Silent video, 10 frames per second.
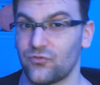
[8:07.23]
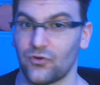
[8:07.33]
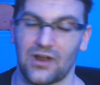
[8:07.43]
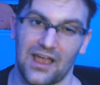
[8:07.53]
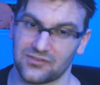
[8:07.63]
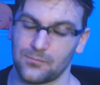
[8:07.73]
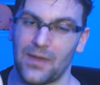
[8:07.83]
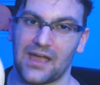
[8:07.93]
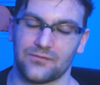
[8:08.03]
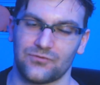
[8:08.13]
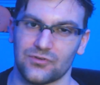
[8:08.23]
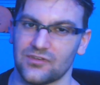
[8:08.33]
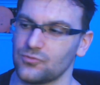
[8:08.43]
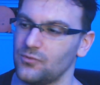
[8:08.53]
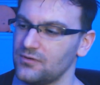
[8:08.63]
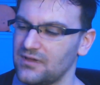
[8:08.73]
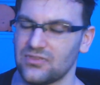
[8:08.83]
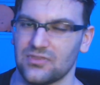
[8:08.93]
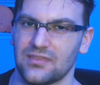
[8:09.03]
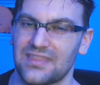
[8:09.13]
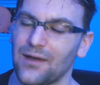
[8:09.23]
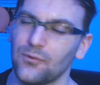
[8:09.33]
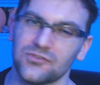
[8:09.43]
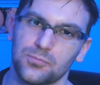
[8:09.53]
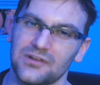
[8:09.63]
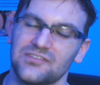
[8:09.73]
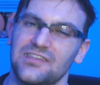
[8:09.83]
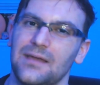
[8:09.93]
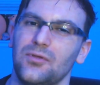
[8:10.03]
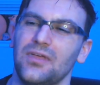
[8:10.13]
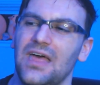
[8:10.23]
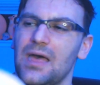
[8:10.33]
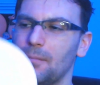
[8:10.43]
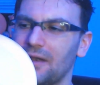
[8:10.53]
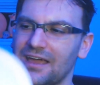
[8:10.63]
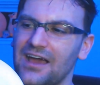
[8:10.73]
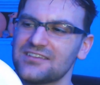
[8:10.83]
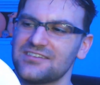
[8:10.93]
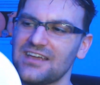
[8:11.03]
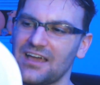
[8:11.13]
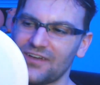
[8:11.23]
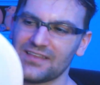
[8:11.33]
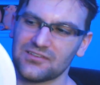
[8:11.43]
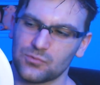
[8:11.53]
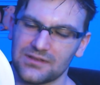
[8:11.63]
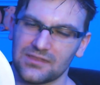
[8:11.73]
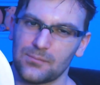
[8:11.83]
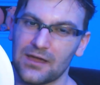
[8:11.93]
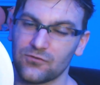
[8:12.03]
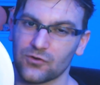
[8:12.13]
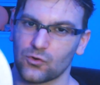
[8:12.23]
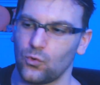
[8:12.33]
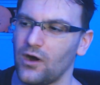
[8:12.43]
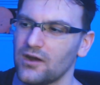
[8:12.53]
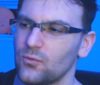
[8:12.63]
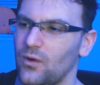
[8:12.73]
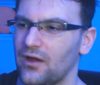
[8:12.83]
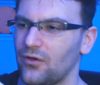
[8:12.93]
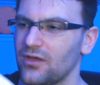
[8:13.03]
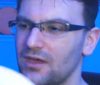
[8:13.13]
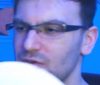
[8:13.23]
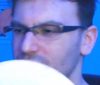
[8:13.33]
as a backup for this one, and that one's pretty stable. But I gotta say, I've had this one in the bag for quite a while. You can